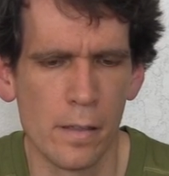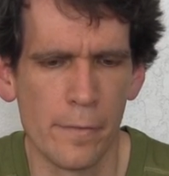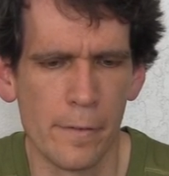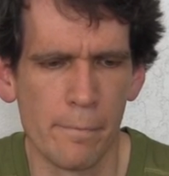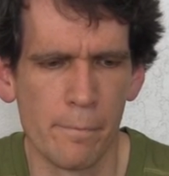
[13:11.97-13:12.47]
I
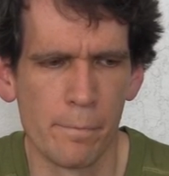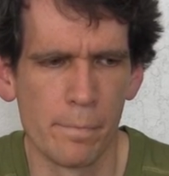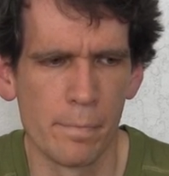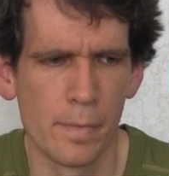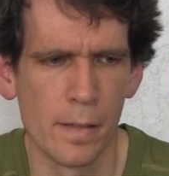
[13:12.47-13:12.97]

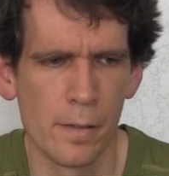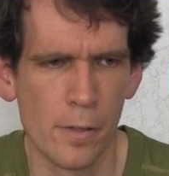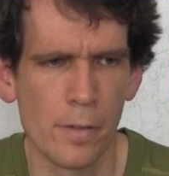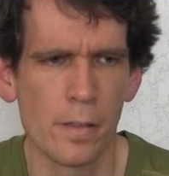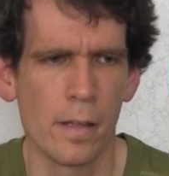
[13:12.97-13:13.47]
mean,
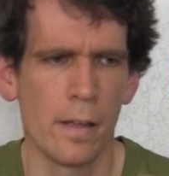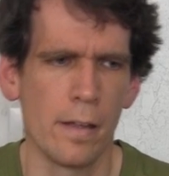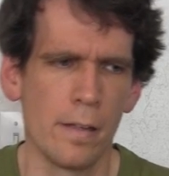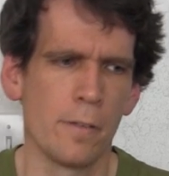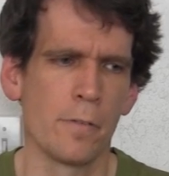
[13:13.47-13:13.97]
during
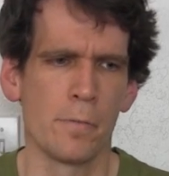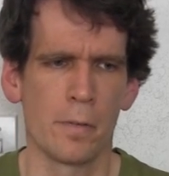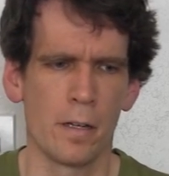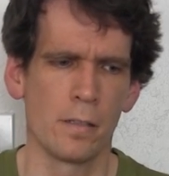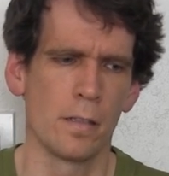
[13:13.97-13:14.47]
that interview
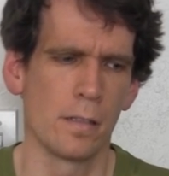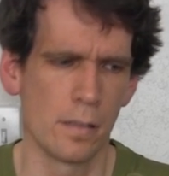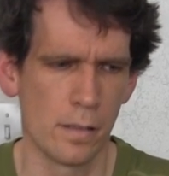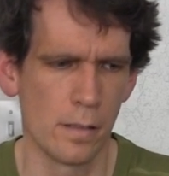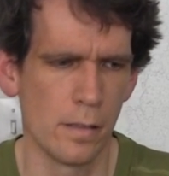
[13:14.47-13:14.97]

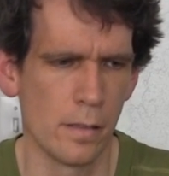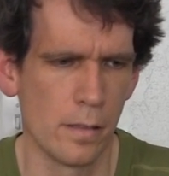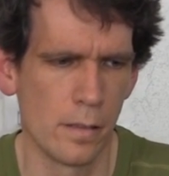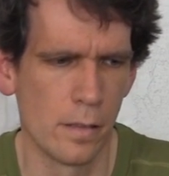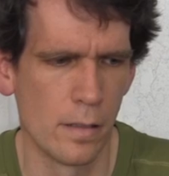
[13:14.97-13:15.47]
process,
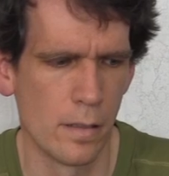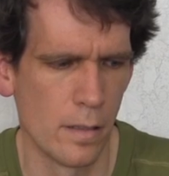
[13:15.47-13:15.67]
the